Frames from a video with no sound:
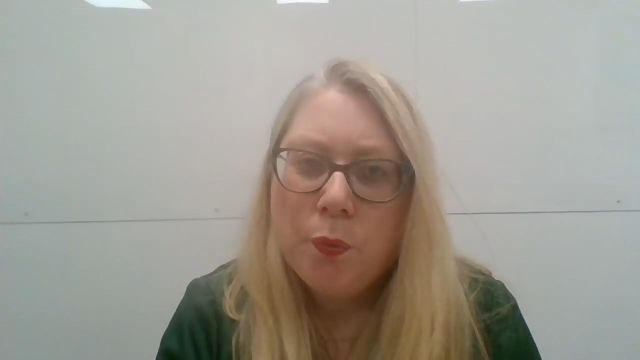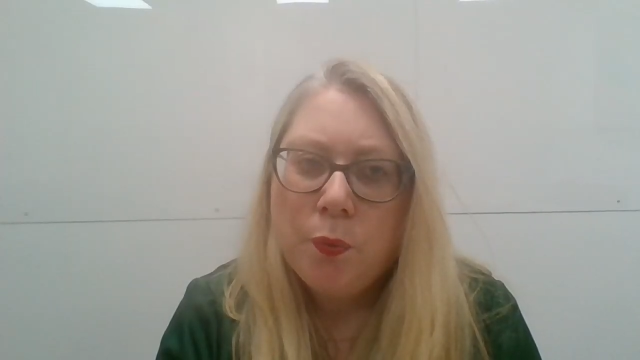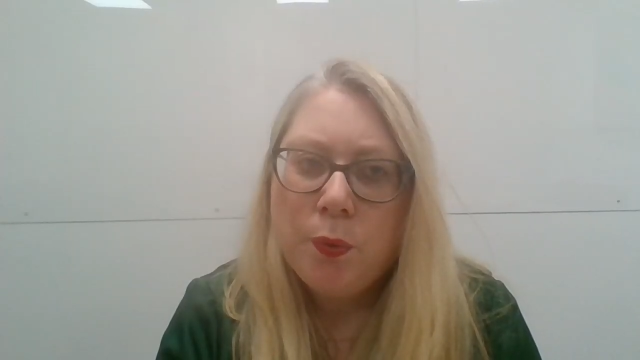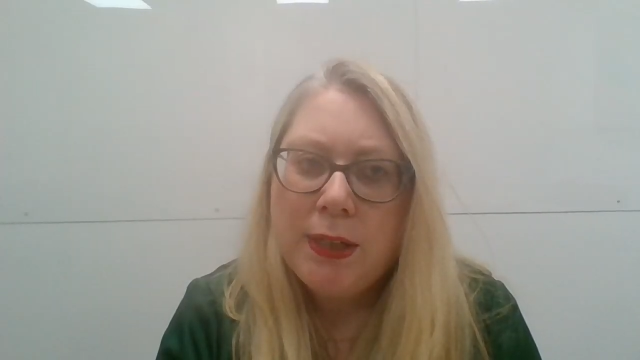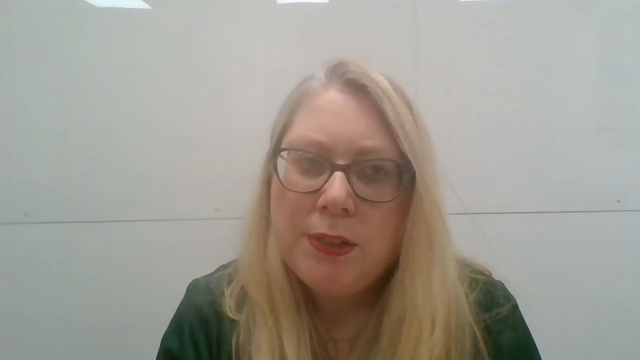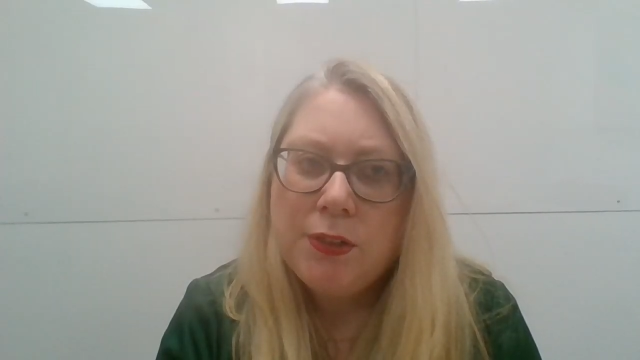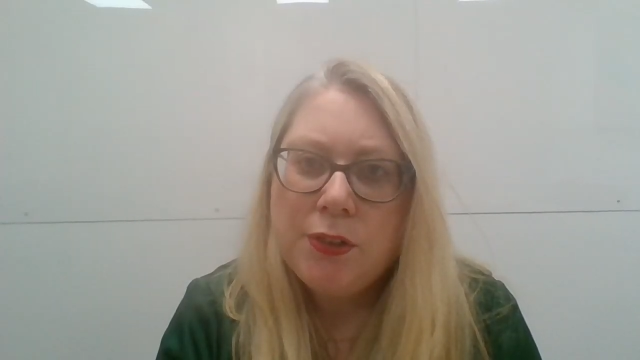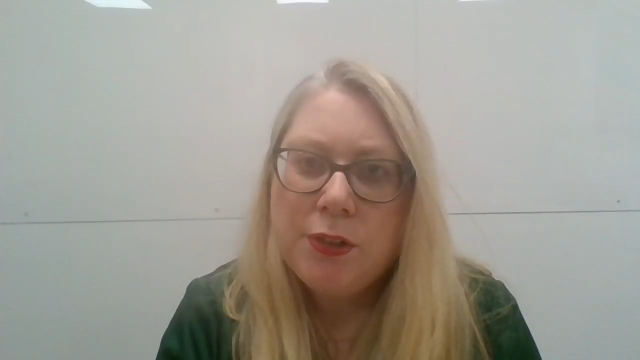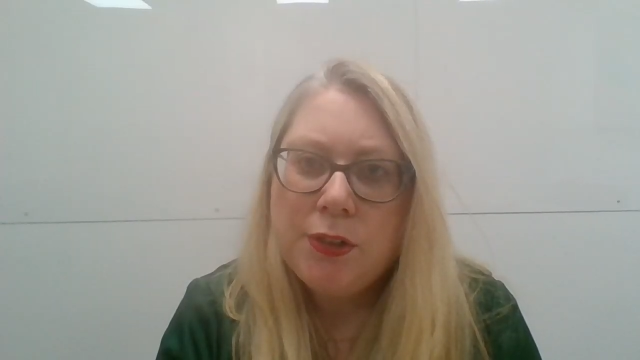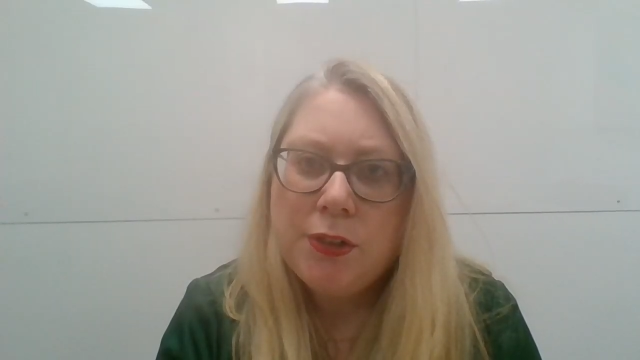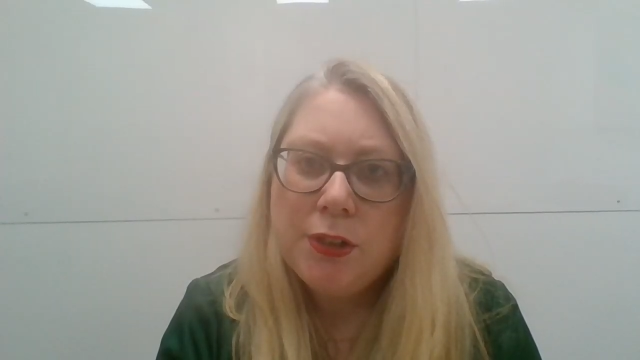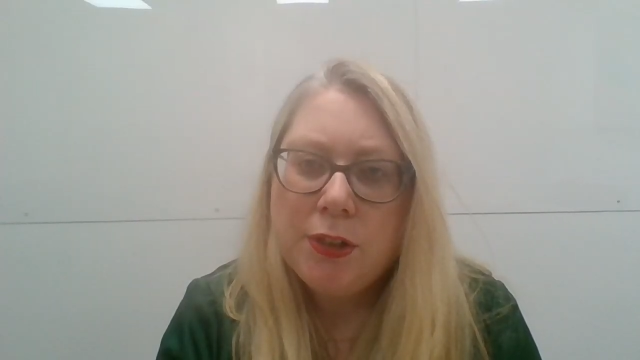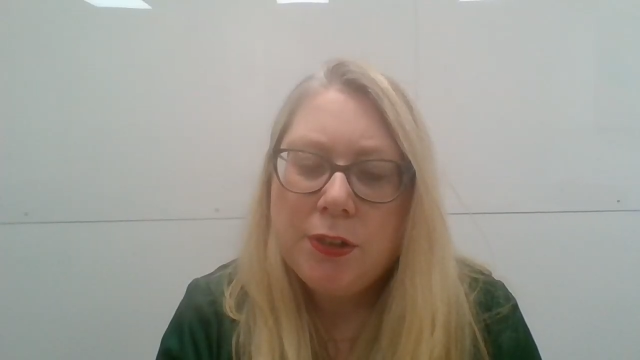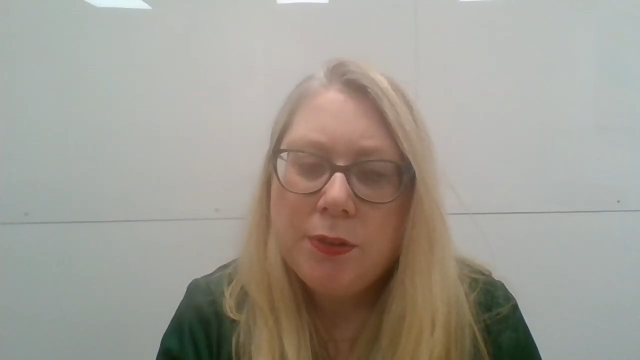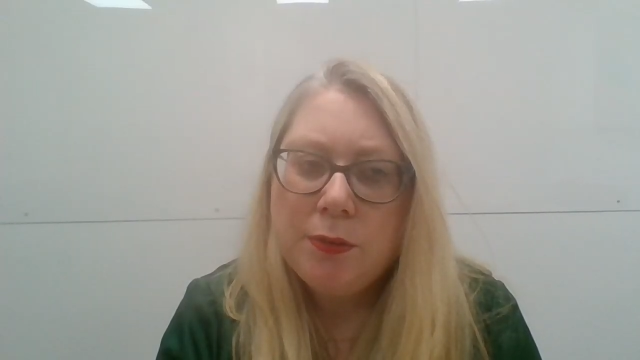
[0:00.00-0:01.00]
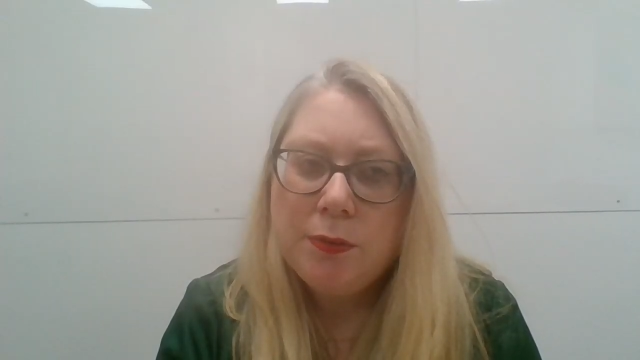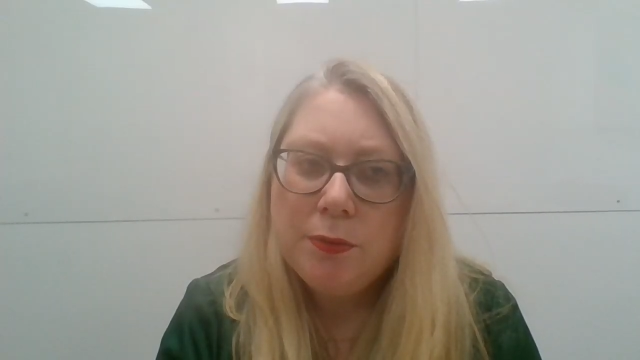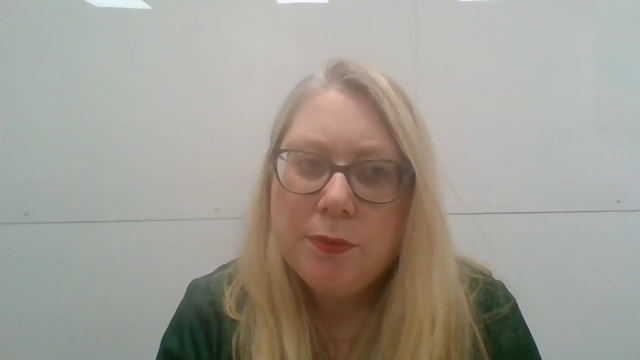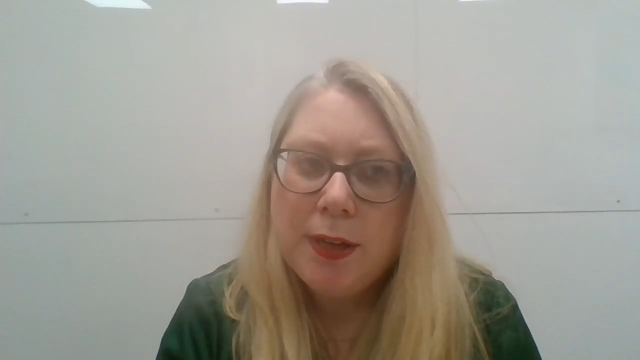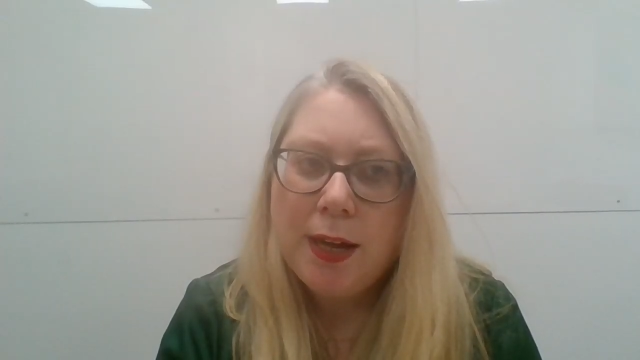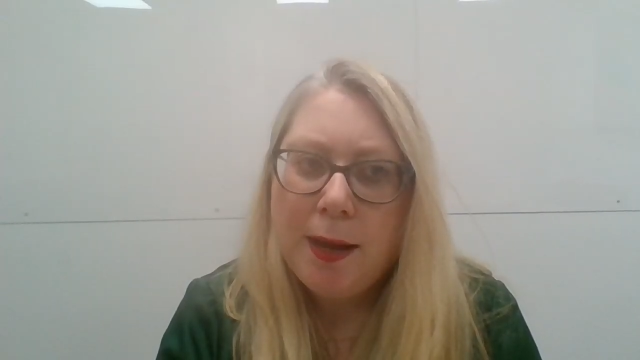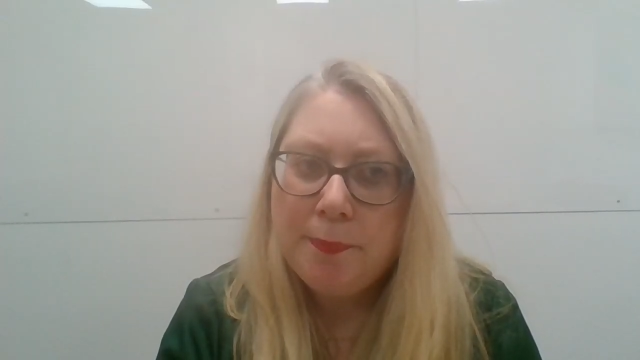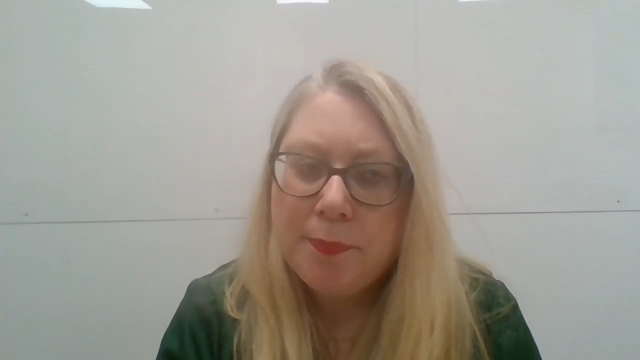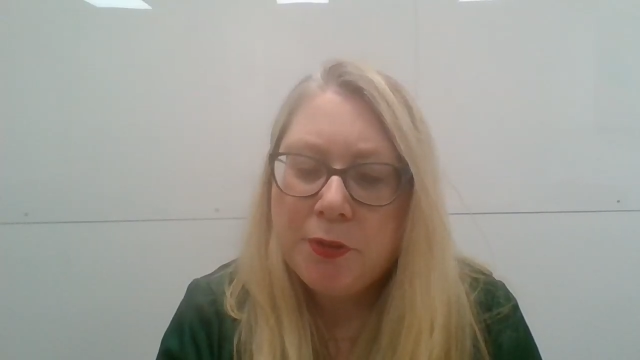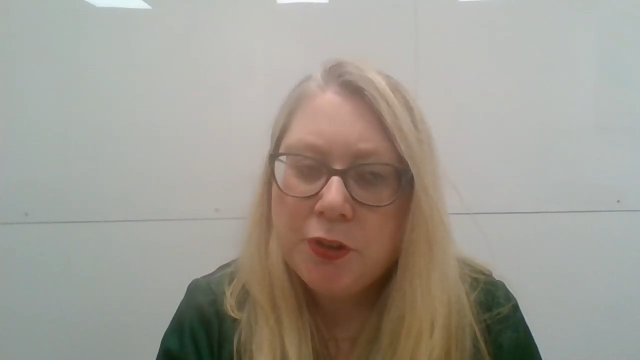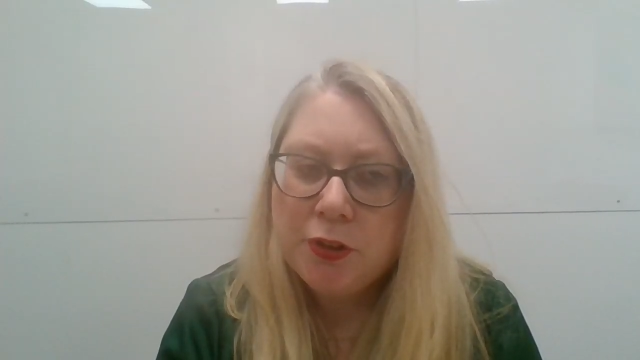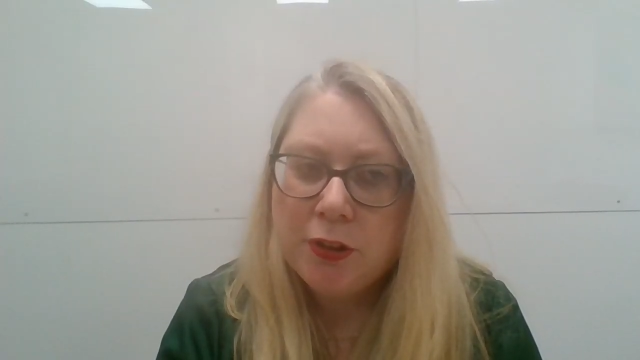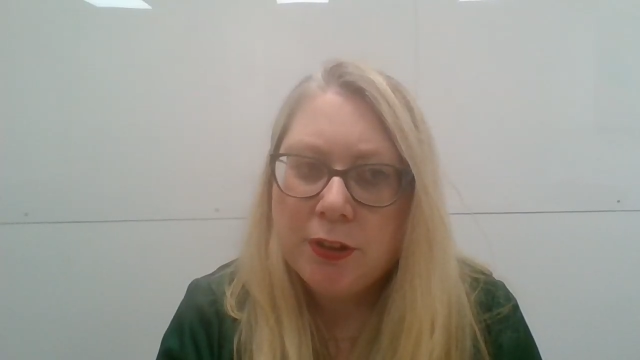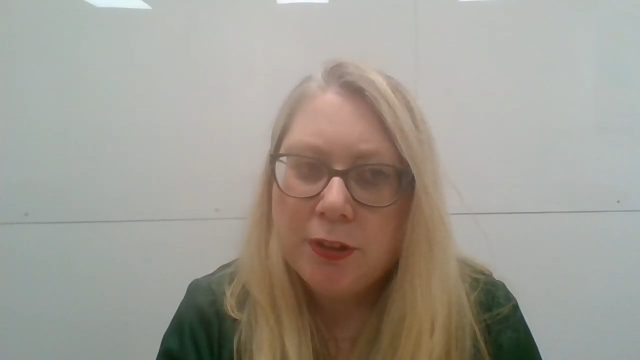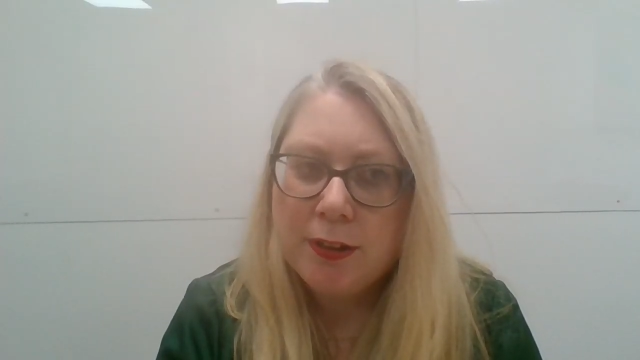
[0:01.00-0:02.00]
We do
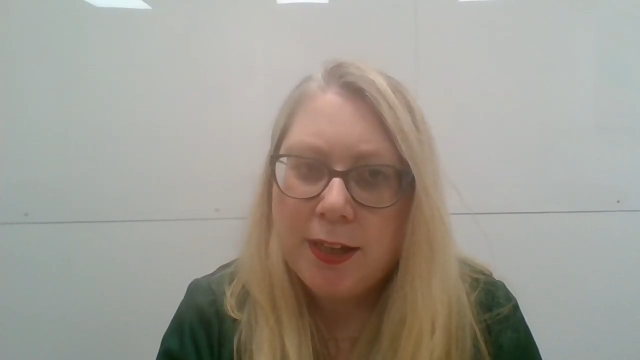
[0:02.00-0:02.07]
capture